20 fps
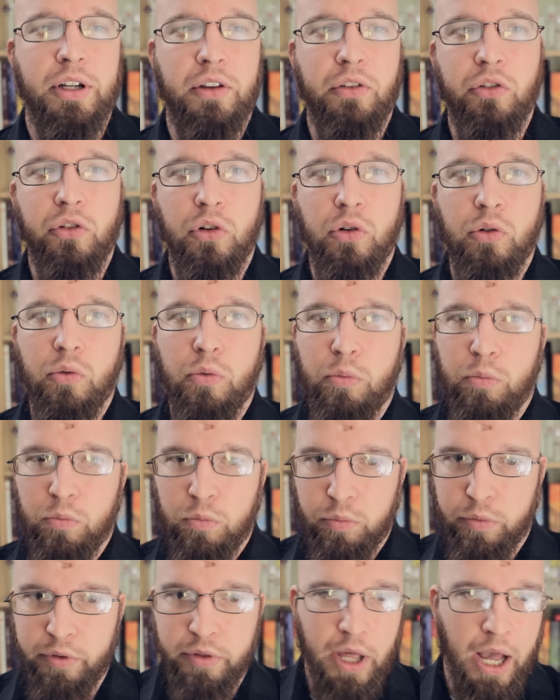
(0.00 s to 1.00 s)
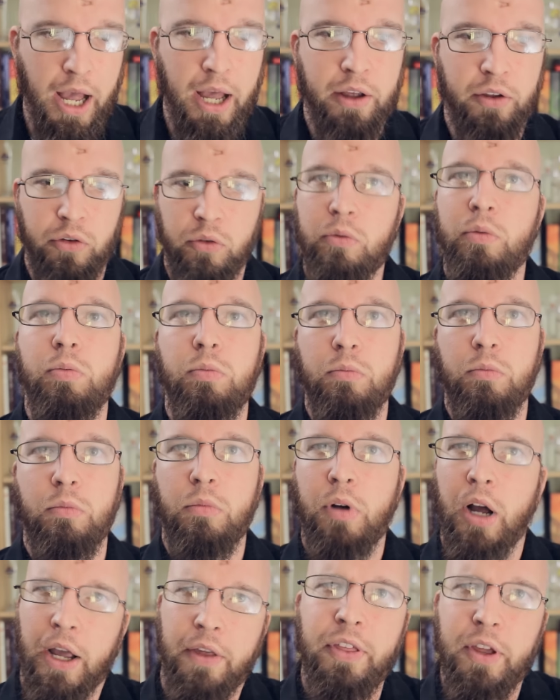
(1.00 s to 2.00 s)
And so that is,
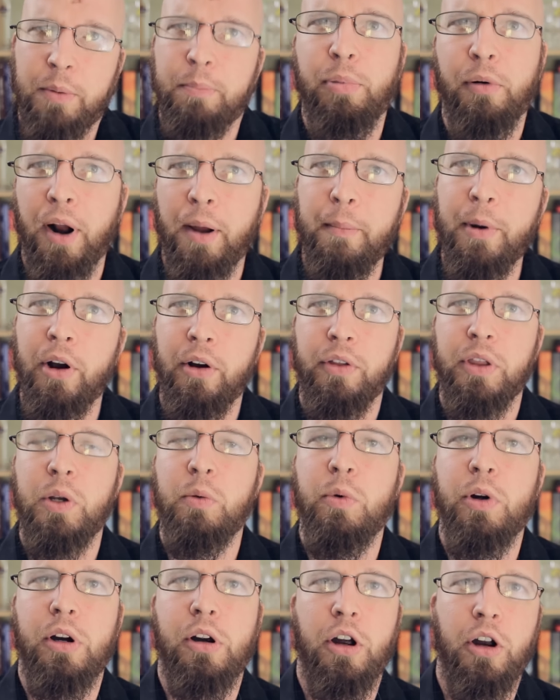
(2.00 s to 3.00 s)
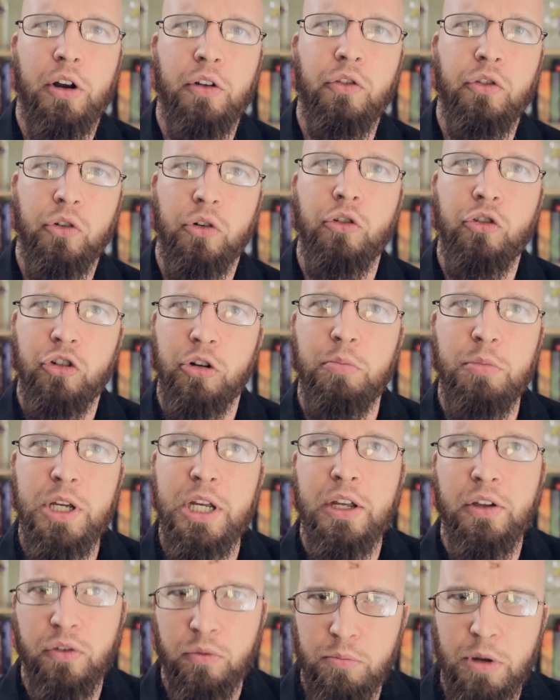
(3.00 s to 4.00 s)
I think, primarily where our concern should
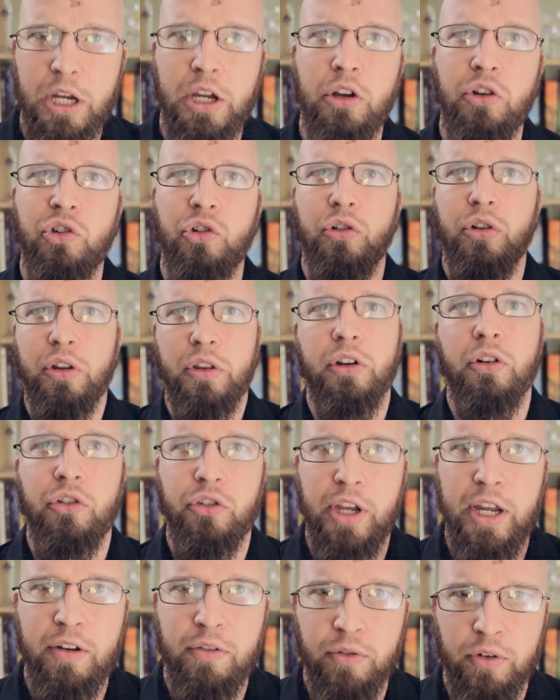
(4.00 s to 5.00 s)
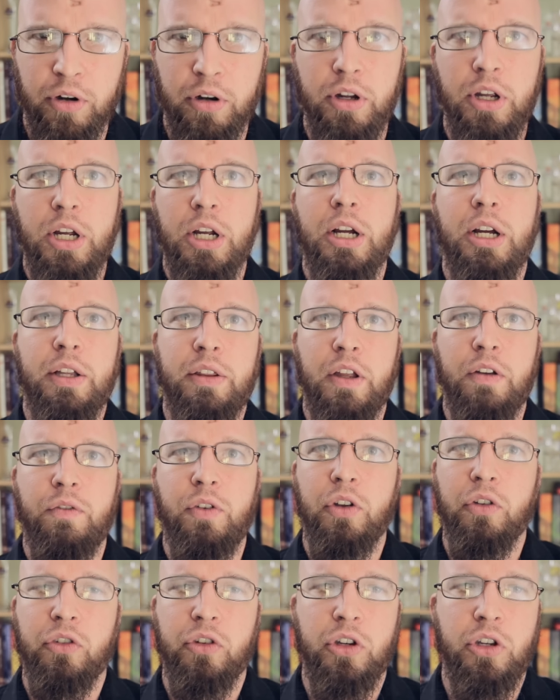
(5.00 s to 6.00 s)
be, is making sure that they're safe and they
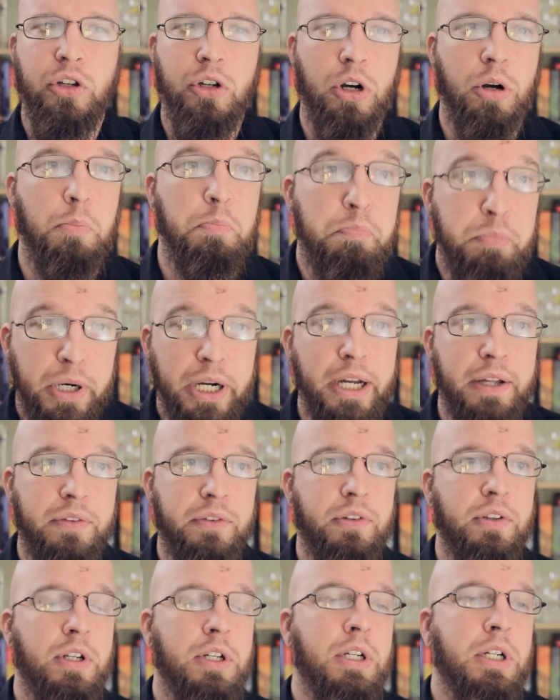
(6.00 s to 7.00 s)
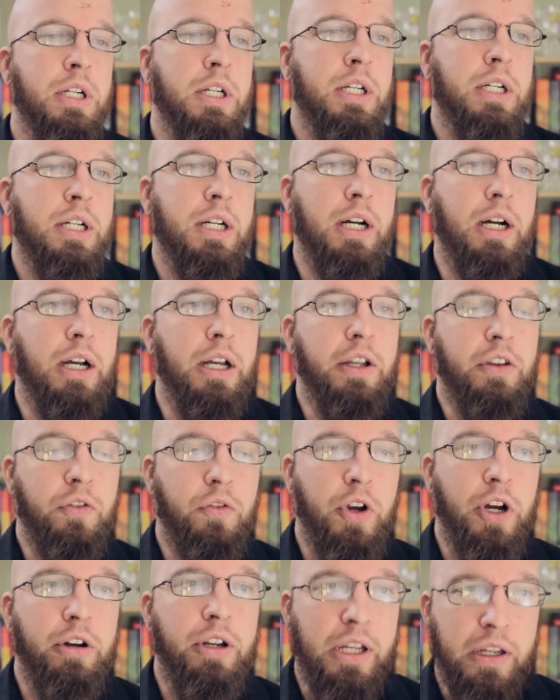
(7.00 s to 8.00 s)
feel secure. But it's
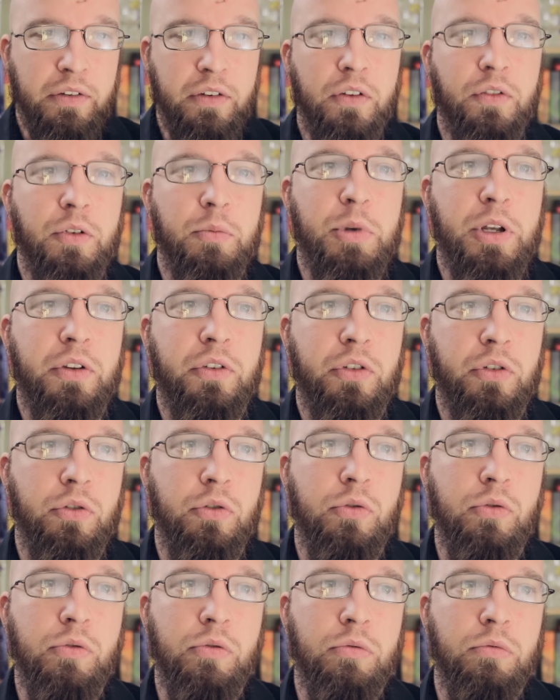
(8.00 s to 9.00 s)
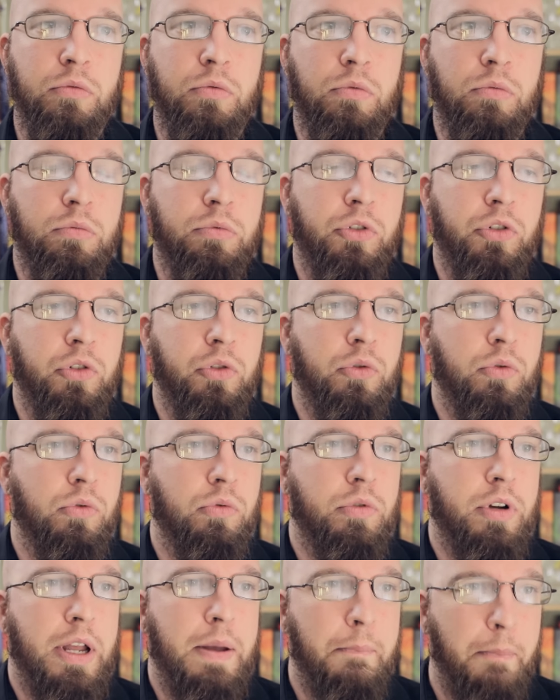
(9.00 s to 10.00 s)
very easy for me
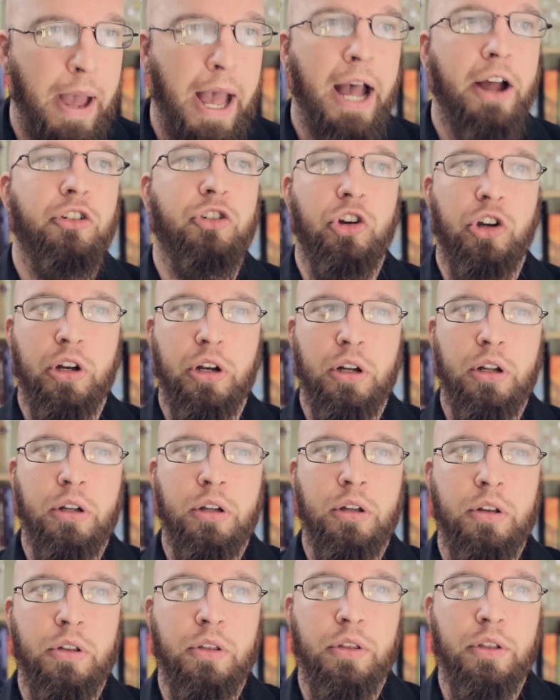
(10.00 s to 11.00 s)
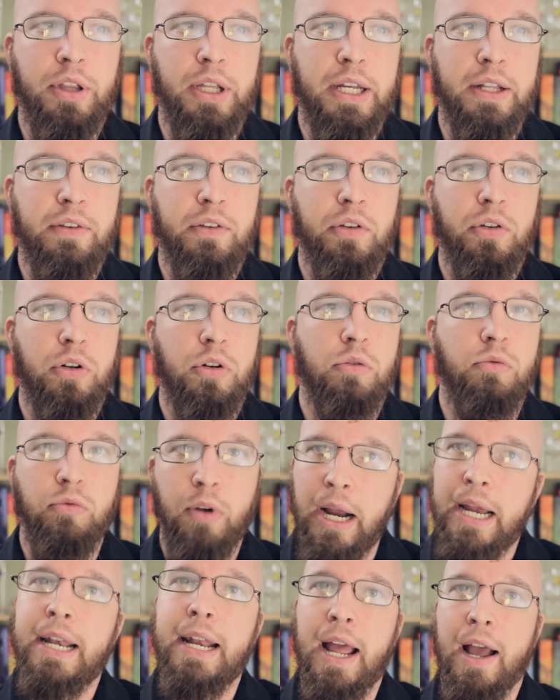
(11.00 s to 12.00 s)
to imagine that
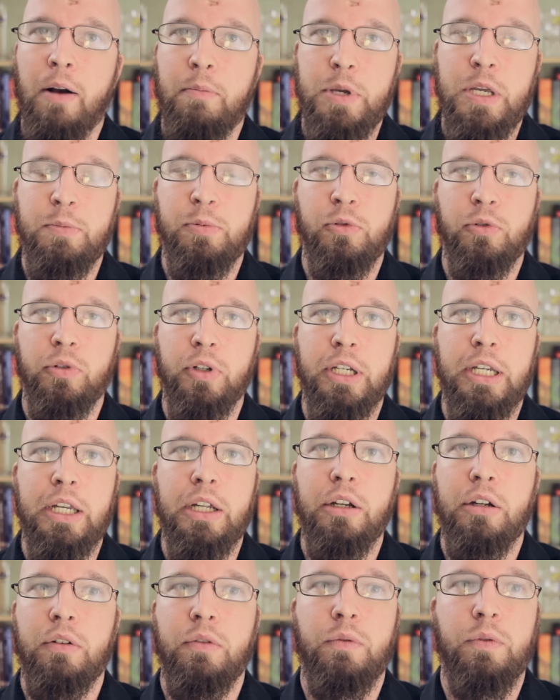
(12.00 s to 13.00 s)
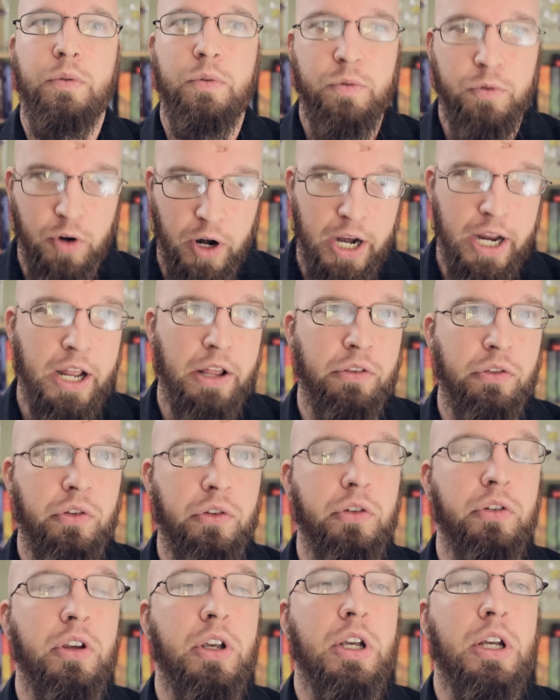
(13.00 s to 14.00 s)
right now people in
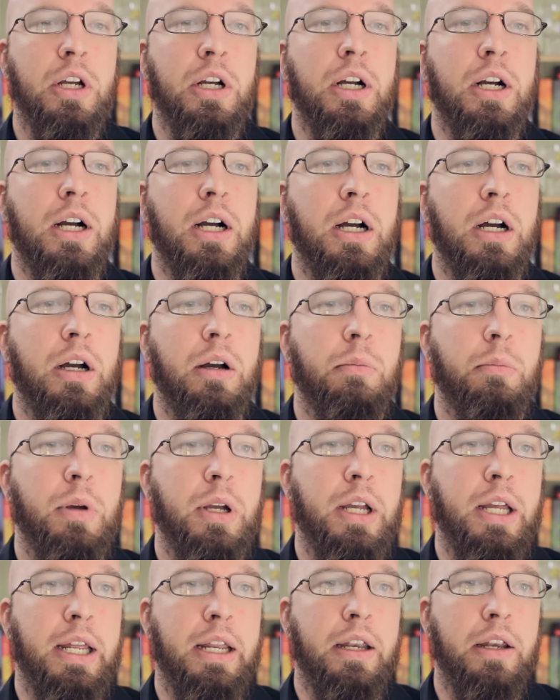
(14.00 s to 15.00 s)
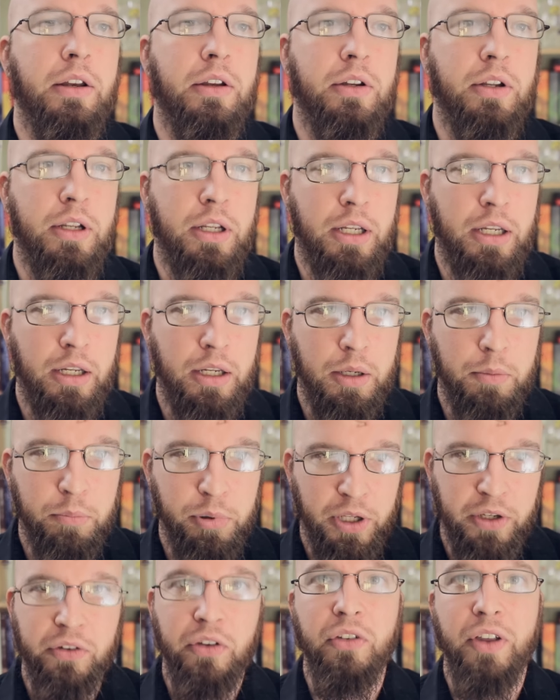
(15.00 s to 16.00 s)
France and in
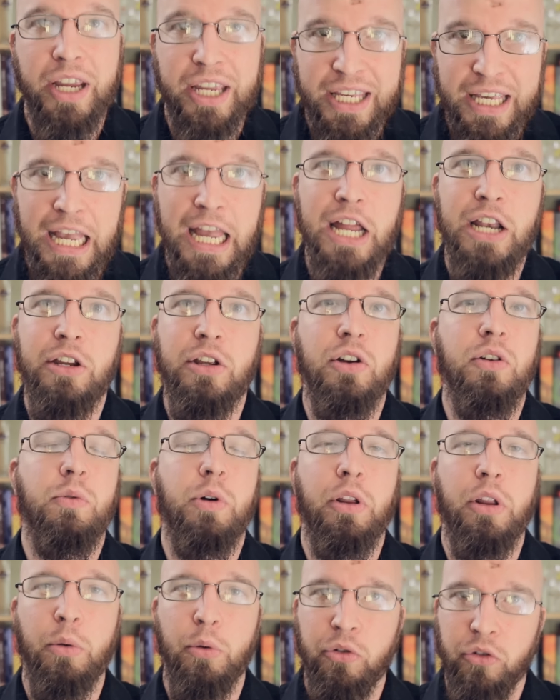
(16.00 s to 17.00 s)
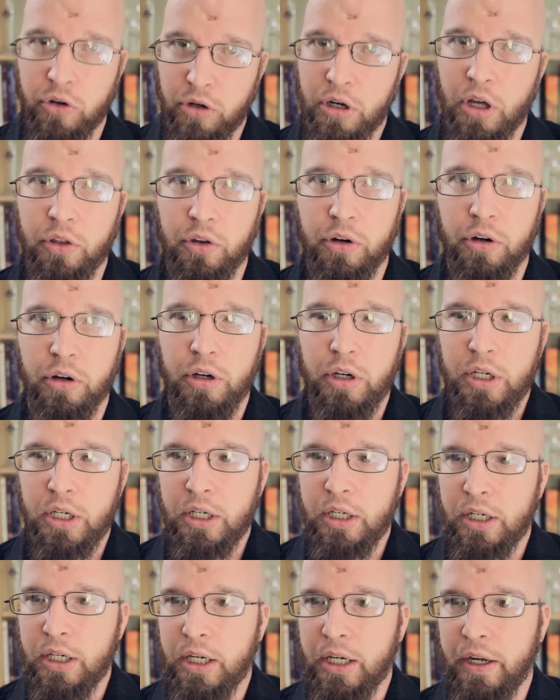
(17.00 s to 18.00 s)
places like Kenya, where there was another
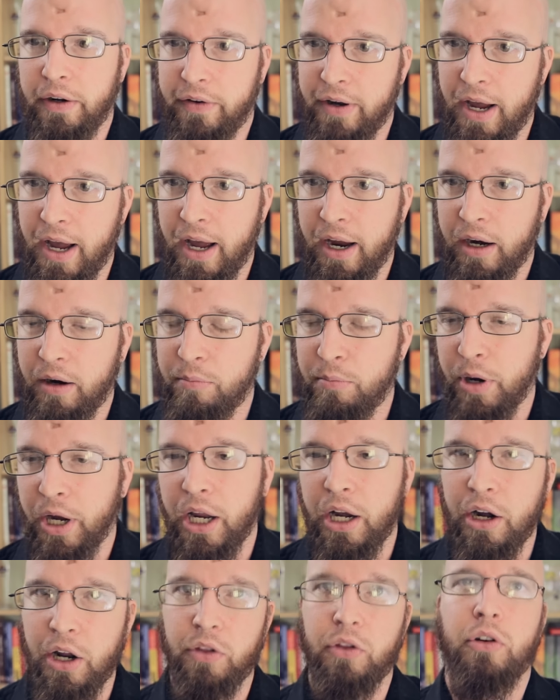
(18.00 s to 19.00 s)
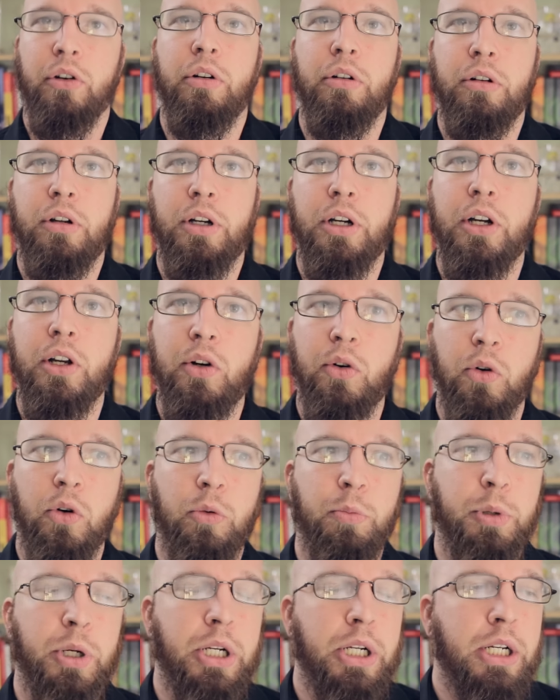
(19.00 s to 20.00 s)
attack by another
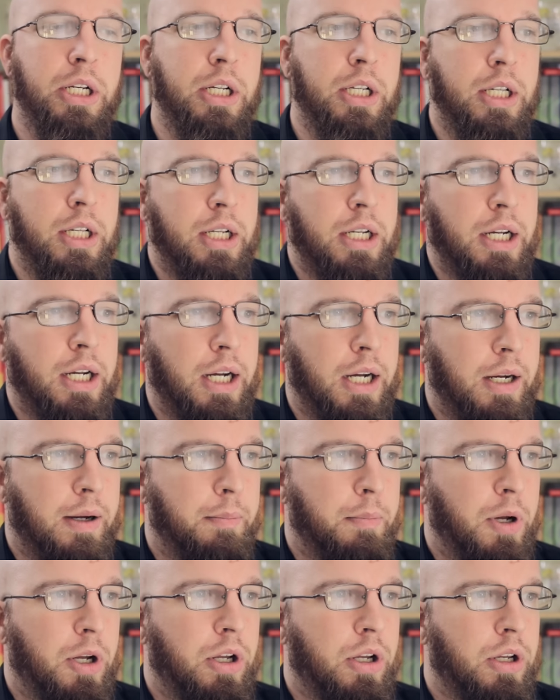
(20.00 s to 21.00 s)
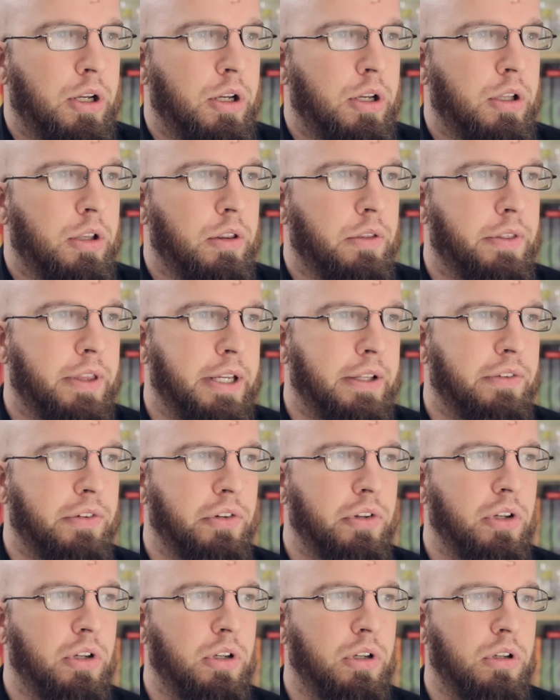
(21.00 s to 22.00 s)
group,
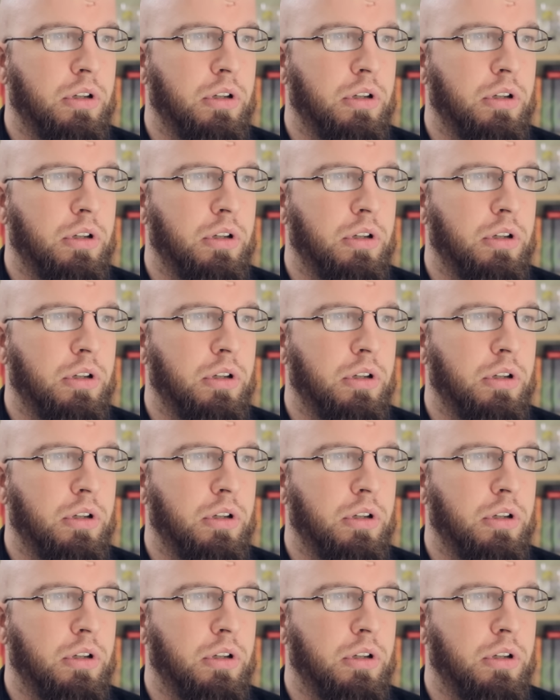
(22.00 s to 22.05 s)
that